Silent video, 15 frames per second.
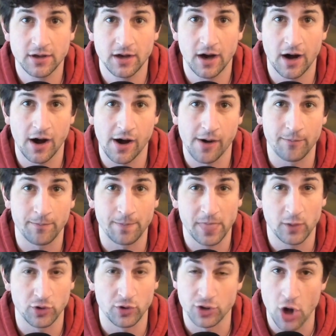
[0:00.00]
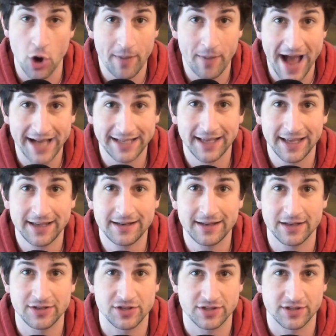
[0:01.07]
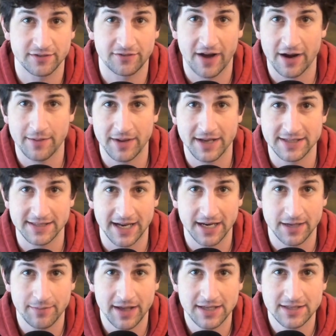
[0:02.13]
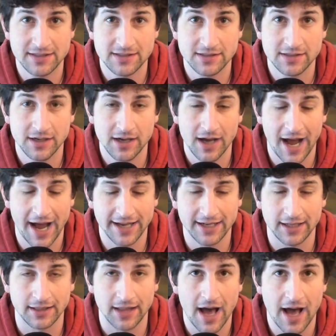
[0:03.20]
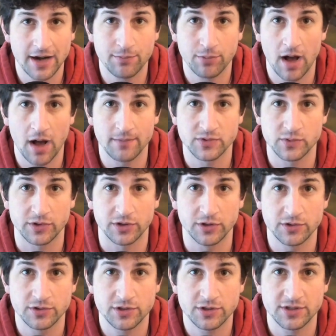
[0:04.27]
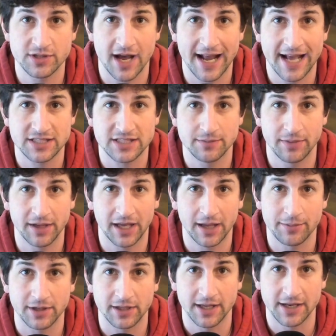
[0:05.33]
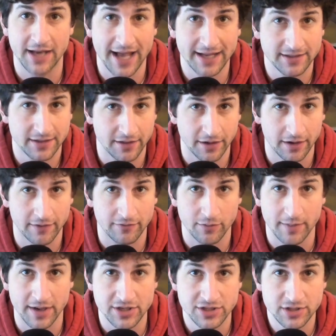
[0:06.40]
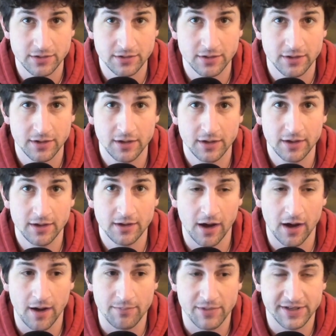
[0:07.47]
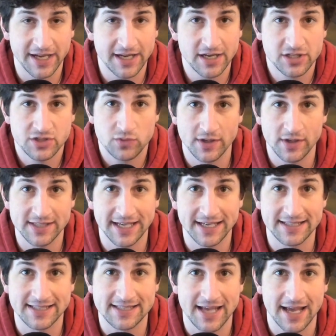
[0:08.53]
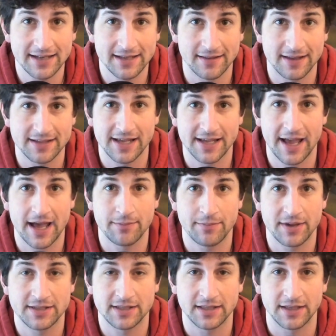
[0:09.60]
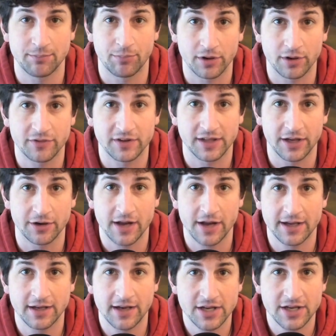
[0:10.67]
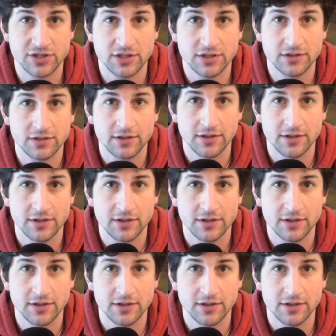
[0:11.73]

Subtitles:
with no backend and just the Firebase database, I had a lot of problems with users not actually being able to connect to their information. The data just wasn't getting sent unless they had basically perfect internet connection,